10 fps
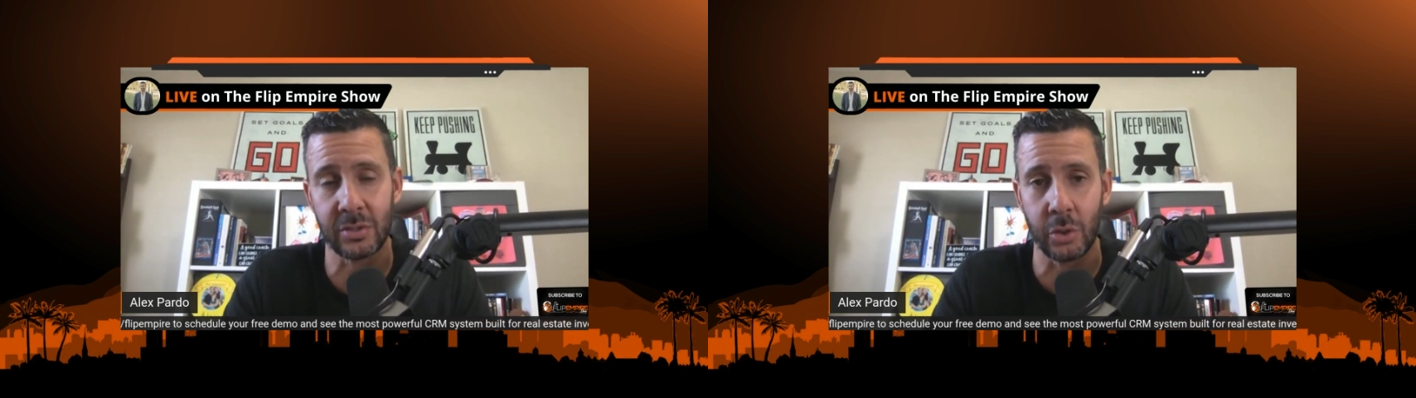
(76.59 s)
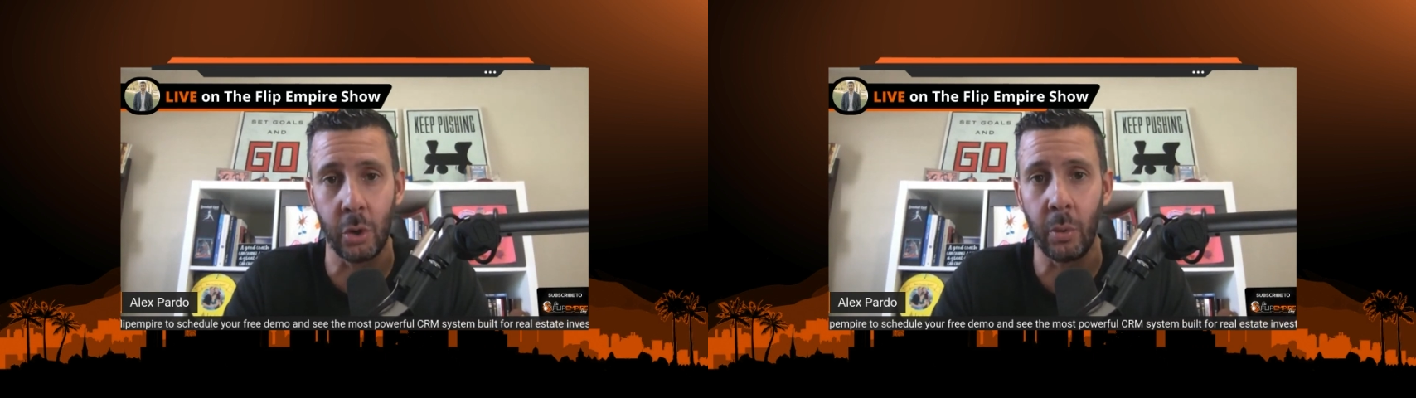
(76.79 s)

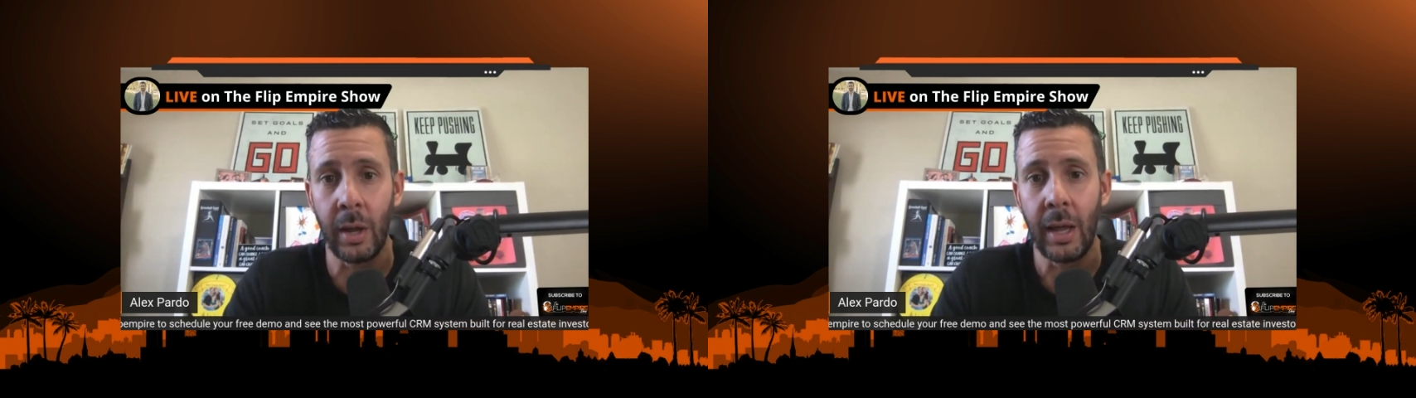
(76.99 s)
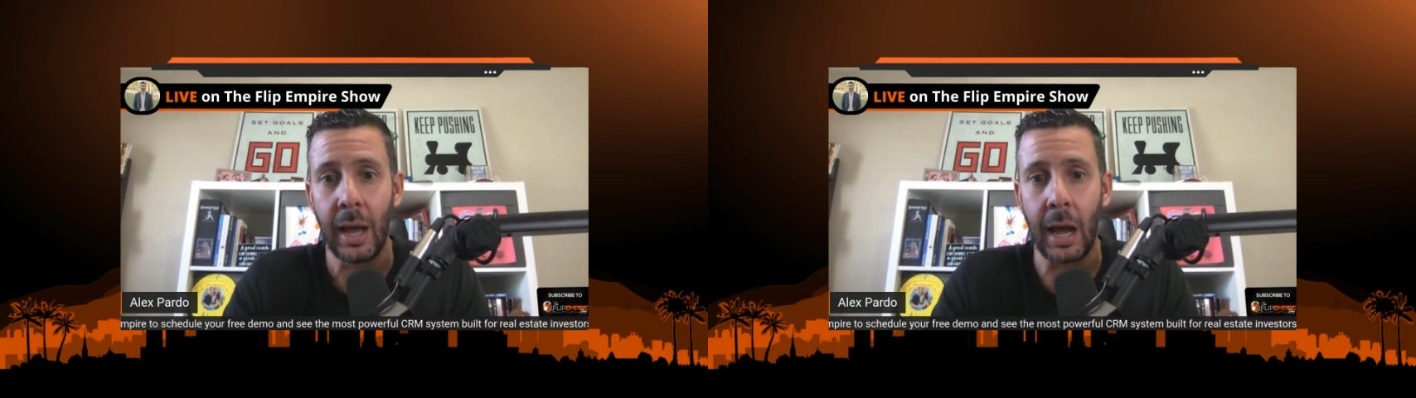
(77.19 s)
So
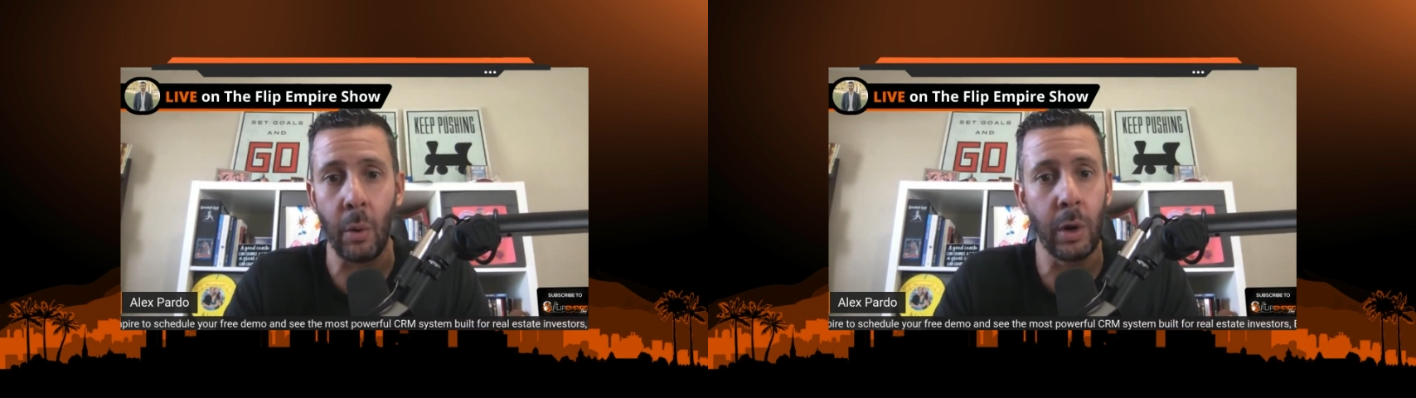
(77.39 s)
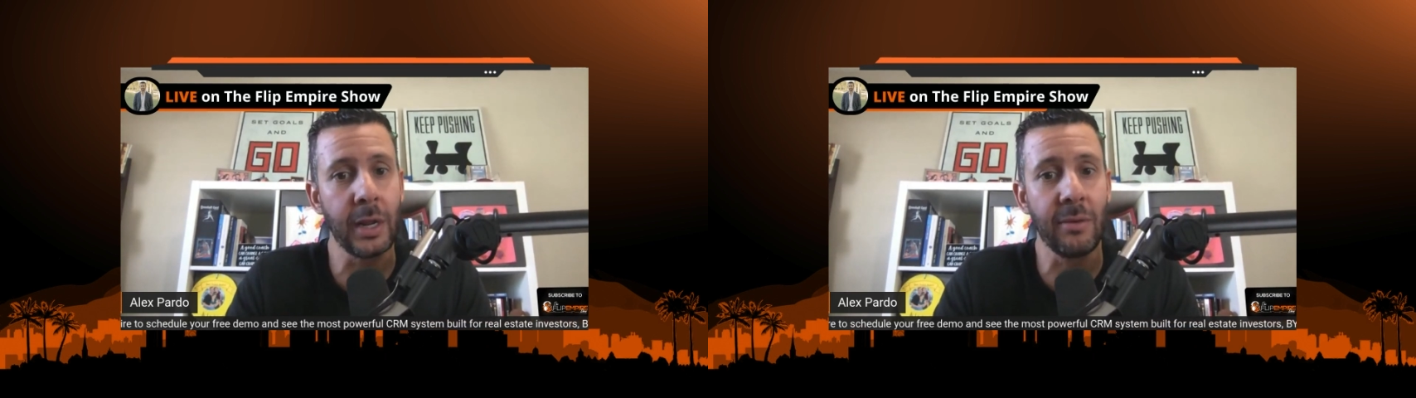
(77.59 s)
I
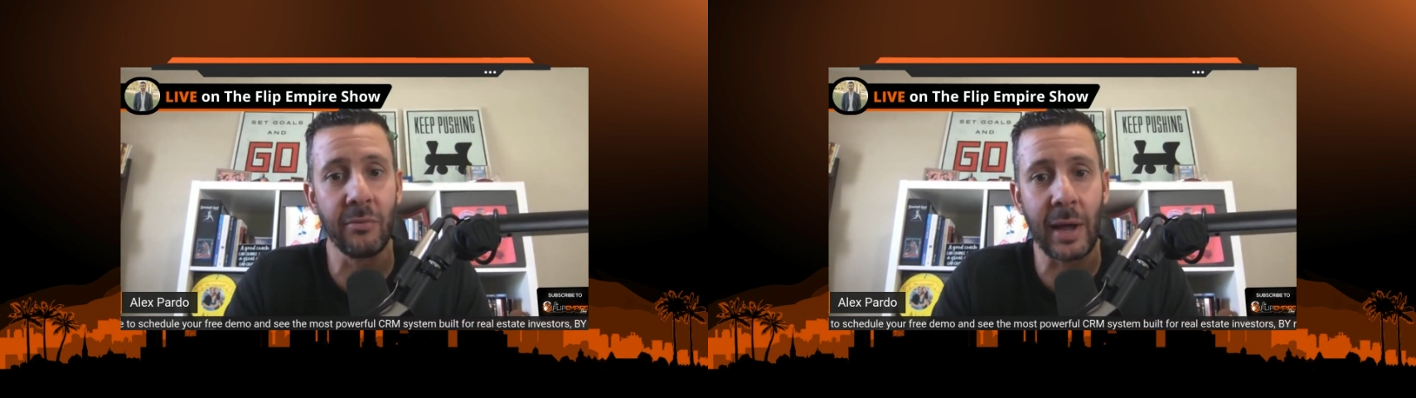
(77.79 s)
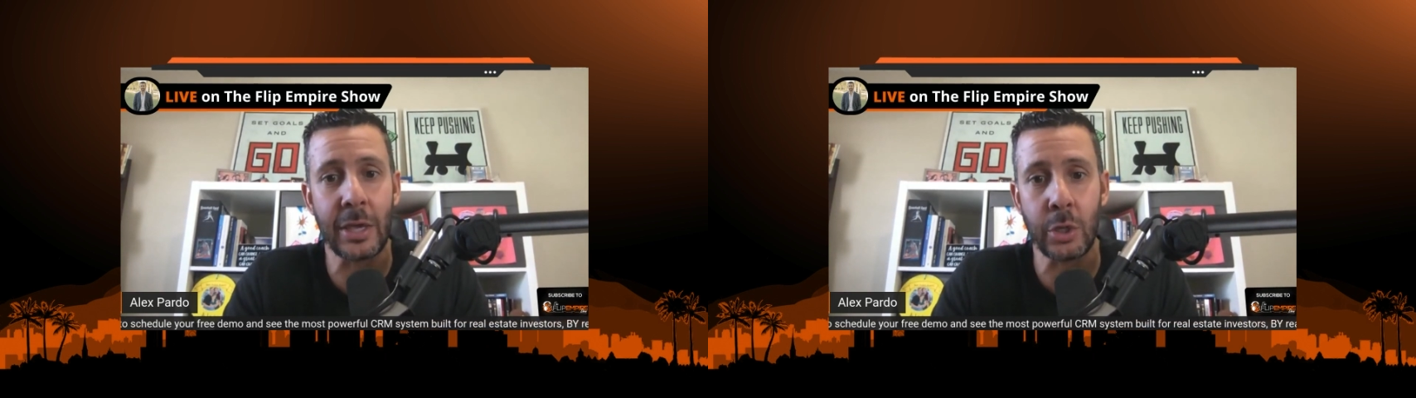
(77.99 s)
want to
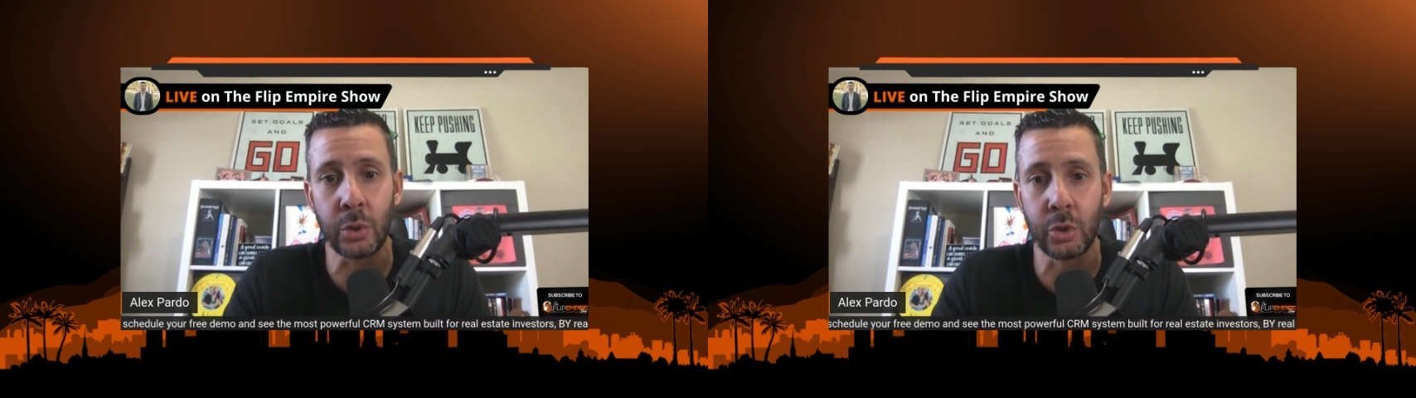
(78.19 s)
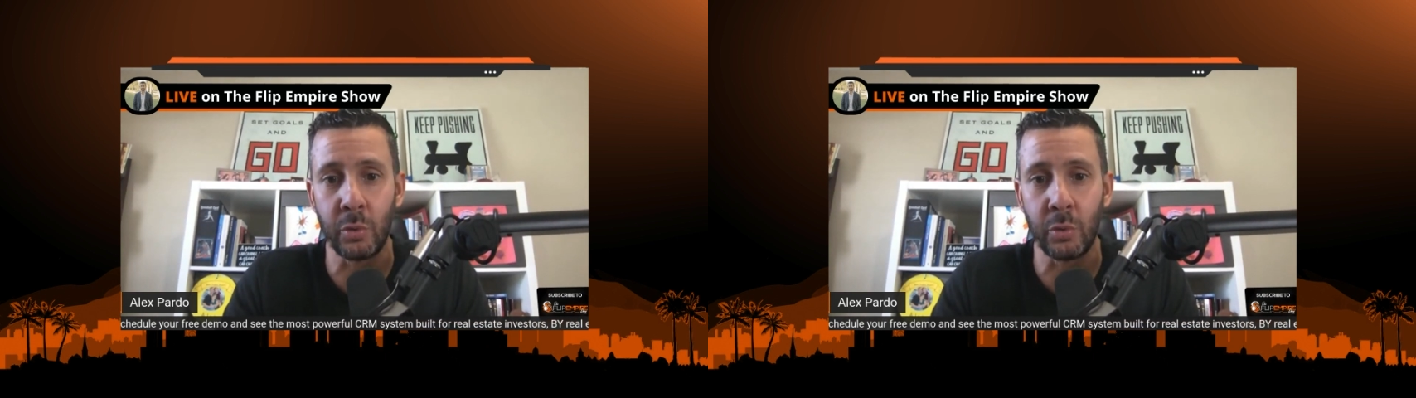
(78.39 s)
invite you to